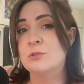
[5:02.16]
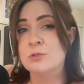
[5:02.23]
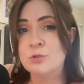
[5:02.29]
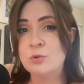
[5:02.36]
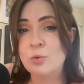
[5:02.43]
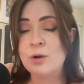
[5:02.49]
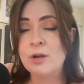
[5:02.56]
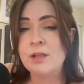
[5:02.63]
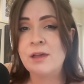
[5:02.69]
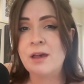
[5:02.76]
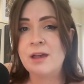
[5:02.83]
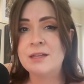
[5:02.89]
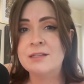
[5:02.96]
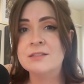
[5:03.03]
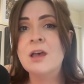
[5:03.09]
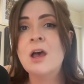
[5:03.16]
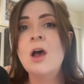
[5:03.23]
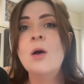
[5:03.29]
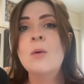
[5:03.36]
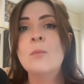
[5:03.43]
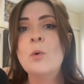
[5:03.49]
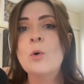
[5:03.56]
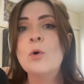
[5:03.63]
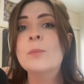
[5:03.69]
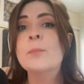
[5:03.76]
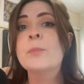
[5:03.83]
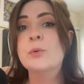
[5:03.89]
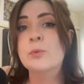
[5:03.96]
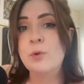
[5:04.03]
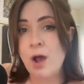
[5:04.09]
storylines, more
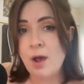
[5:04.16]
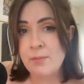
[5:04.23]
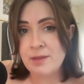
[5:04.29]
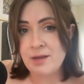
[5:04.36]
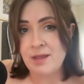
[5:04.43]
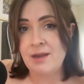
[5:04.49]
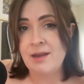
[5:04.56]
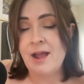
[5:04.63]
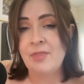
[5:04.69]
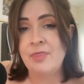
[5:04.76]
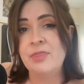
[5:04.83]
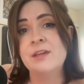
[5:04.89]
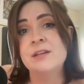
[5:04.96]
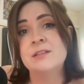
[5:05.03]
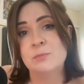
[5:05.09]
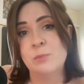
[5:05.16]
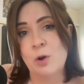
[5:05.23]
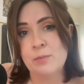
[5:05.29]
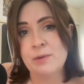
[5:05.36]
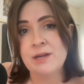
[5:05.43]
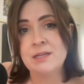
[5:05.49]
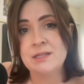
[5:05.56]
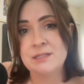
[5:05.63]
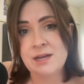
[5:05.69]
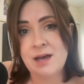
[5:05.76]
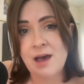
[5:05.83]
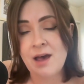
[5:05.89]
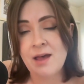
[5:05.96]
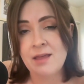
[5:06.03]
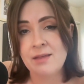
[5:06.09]
prominent at this moment in
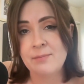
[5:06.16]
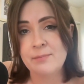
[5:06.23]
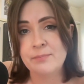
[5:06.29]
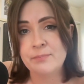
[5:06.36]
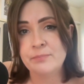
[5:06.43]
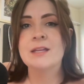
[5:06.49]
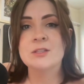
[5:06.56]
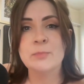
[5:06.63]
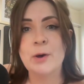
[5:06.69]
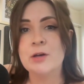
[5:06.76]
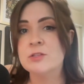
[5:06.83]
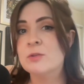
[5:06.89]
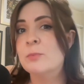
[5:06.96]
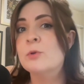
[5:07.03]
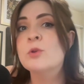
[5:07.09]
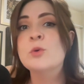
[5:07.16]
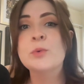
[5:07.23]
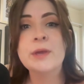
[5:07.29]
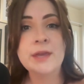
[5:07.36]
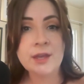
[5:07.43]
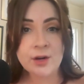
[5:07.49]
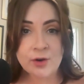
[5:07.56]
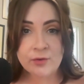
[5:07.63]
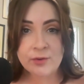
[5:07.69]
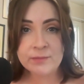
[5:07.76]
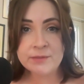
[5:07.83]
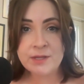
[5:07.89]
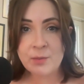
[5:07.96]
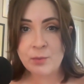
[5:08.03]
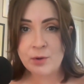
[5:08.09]
time. It's possible you hear from
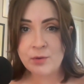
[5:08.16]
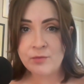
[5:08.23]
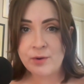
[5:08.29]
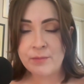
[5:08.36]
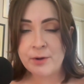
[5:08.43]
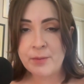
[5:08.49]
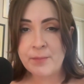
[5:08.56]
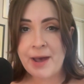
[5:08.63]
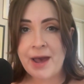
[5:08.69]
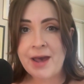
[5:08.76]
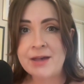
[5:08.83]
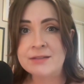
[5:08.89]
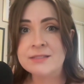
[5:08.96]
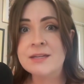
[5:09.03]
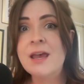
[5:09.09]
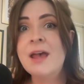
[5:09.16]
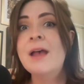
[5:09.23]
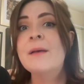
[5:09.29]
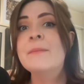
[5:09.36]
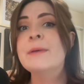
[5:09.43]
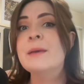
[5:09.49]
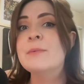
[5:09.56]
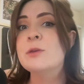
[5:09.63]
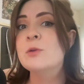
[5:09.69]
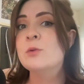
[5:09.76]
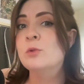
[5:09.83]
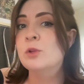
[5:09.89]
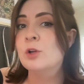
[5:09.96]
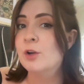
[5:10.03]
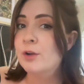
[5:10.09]
someone from your past. Maybe you
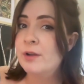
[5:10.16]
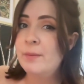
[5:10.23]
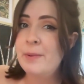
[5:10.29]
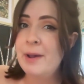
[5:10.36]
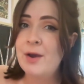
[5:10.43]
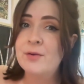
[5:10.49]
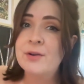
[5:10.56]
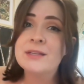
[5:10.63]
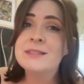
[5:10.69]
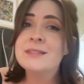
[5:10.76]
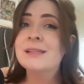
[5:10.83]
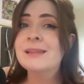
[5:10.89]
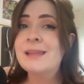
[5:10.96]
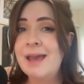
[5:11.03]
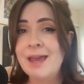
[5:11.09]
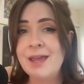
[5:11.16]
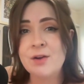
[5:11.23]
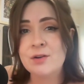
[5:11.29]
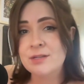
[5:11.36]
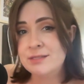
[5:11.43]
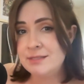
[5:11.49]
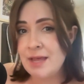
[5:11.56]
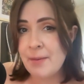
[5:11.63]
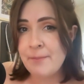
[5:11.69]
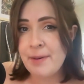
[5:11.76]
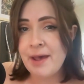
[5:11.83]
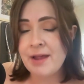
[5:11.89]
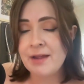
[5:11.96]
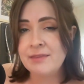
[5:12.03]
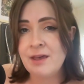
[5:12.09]
learn about a delay or a
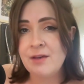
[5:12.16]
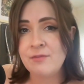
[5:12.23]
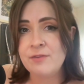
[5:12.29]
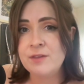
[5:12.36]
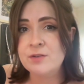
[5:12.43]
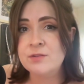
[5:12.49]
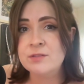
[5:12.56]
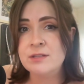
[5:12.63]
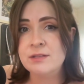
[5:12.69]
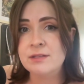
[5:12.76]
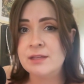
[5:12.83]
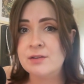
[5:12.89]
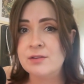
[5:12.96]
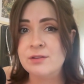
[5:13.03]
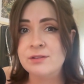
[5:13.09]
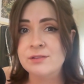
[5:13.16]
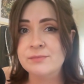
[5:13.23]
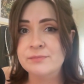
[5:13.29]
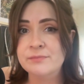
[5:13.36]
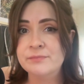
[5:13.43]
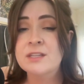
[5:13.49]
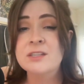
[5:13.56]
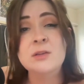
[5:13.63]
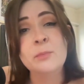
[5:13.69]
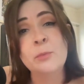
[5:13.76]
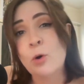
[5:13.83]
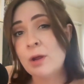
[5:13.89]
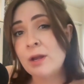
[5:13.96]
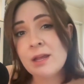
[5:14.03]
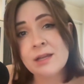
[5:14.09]
setback that feels a little
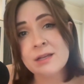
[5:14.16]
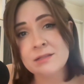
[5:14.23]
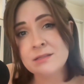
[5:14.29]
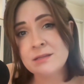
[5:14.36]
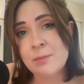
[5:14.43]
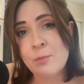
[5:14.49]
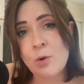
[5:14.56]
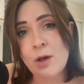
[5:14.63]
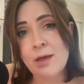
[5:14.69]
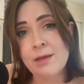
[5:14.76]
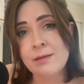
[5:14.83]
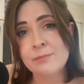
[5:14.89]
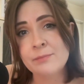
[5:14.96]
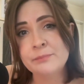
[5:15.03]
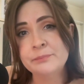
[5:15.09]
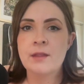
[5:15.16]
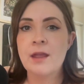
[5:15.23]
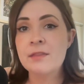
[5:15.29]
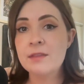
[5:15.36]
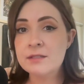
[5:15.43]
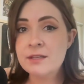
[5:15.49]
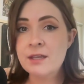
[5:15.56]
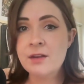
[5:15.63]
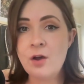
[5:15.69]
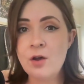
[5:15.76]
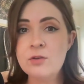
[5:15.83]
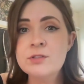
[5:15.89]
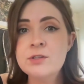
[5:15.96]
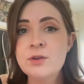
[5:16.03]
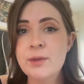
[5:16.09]
disappointing in some way. And this can
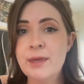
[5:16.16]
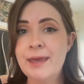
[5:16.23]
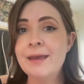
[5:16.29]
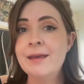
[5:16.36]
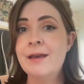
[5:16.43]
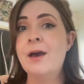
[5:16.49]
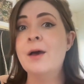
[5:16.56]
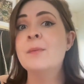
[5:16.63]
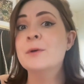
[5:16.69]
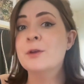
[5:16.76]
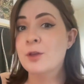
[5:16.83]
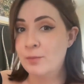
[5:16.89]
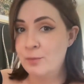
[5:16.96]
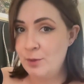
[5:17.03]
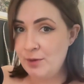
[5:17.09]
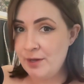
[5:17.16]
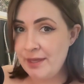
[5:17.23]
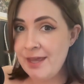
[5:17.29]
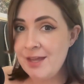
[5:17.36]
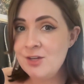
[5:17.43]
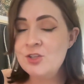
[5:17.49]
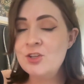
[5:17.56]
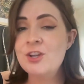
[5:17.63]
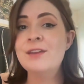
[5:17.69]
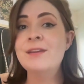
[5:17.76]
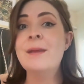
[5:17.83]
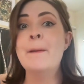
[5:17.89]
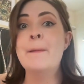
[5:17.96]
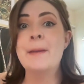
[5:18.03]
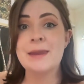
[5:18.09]
also kick up
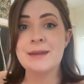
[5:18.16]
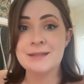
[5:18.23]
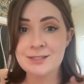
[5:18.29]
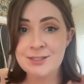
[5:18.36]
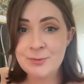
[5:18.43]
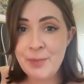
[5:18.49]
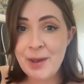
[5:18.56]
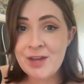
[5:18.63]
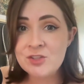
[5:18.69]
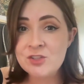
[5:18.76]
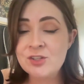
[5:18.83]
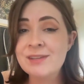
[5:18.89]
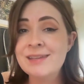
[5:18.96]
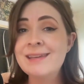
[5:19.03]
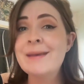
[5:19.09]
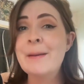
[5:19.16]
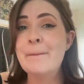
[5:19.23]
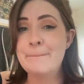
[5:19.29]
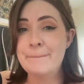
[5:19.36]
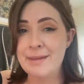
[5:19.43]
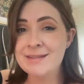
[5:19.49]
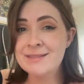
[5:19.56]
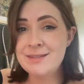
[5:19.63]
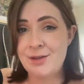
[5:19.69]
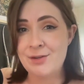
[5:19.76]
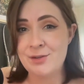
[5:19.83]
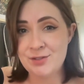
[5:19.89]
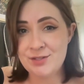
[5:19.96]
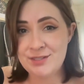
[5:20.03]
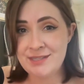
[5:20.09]
communication and especially
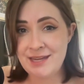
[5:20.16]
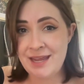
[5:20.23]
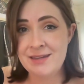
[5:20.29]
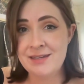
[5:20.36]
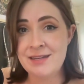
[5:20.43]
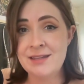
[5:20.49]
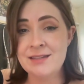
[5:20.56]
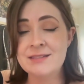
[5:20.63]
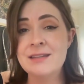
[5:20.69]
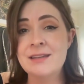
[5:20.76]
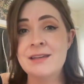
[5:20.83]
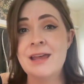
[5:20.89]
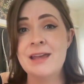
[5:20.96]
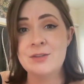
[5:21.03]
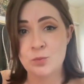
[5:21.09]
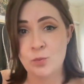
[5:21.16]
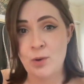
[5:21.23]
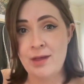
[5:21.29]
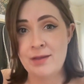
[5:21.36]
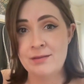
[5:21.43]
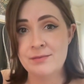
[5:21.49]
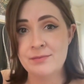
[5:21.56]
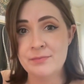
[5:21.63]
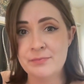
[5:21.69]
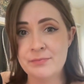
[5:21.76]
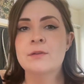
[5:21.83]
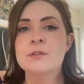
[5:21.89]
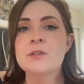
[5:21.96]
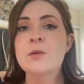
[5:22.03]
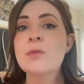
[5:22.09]
misunderstandings as well.
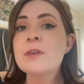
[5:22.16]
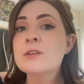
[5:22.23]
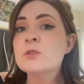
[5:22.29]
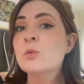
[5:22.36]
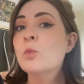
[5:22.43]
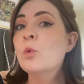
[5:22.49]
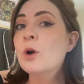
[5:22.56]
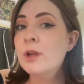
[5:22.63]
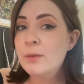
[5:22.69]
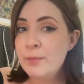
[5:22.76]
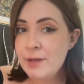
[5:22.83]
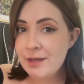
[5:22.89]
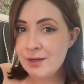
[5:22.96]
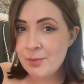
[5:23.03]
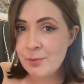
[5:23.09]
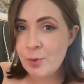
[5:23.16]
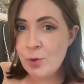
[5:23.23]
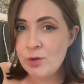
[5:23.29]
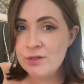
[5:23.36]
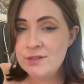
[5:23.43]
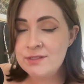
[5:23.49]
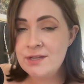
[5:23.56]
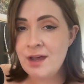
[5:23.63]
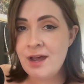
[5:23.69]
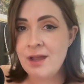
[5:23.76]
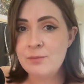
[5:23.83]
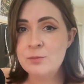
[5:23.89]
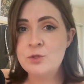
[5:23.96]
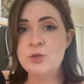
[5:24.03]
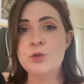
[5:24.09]
So, this would be an important
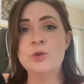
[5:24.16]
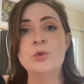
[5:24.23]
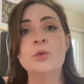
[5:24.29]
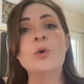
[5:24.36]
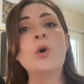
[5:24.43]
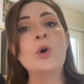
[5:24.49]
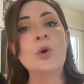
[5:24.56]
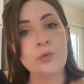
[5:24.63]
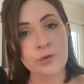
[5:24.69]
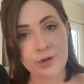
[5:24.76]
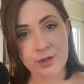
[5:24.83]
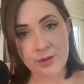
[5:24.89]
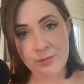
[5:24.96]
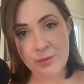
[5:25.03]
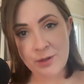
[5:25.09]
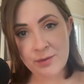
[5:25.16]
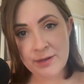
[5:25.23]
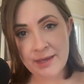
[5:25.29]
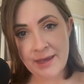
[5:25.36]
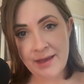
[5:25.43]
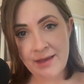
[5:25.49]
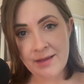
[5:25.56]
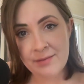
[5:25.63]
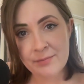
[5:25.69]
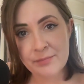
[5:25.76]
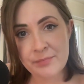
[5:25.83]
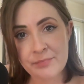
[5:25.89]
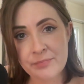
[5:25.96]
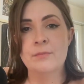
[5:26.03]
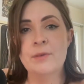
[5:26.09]
time to over communicate
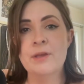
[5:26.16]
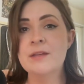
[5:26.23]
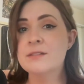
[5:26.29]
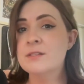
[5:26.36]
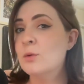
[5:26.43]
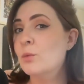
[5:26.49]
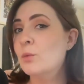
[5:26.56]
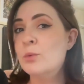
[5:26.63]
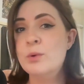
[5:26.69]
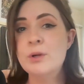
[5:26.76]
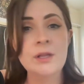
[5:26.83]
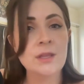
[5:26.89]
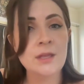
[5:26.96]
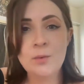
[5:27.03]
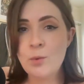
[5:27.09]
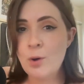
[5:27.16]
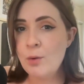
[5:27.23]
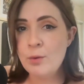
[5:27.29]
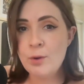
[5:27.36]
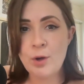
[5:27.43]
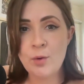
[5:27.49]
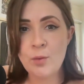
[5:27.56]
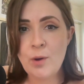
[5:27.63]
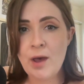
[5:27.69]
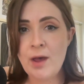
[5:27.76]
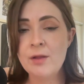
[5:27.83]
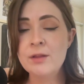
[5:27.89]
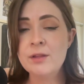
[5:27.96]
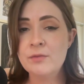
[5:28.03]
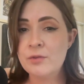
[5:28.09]
because it really won't go
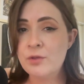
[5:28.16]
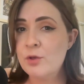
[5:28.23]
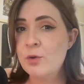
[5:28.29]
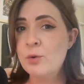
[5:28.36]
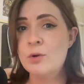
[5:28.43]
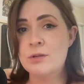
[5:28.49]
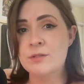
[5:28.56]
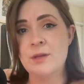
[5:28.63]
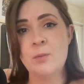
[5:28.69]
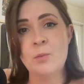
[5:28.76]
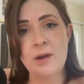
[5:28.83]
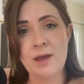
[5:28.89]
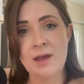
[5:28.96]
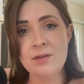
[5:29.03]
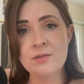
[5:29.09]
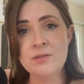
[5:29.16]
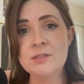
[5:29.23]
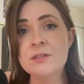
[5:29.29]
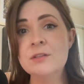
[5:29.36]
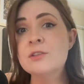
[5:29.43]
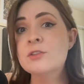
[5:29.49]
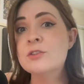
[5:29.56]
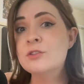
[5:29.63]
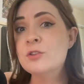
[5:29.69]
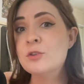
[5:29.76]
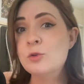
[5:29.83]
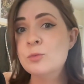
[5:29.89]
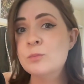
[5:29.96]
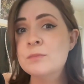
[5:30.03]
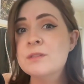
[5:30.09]
well if you or someone else
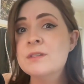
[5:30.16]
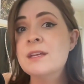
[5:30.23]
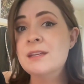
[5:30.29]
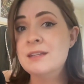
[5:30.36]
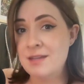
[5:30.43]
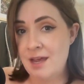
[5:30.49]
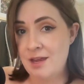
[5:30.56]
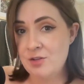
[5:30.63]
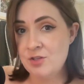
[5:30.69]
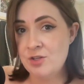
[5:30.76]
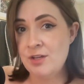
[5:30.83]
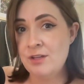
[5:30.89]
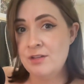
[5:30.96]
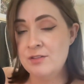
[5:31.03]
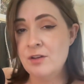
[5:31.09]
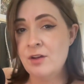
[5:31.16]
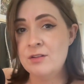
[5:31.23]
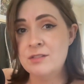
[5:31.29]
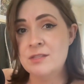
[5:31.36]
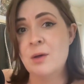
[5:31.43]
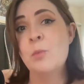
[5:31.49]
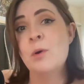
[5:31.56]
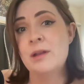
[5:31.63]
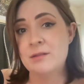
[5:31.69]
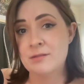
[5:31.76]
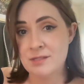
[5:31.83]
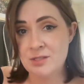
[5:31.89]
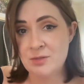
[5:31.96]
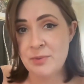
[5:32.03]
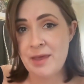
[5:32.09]
assumes intentions on someone
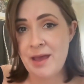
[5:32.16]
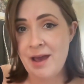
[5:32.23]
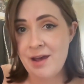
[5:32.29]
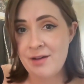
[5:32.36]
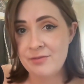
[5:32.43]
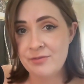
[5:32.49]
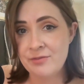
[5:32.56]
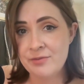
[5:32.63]
else's behalf.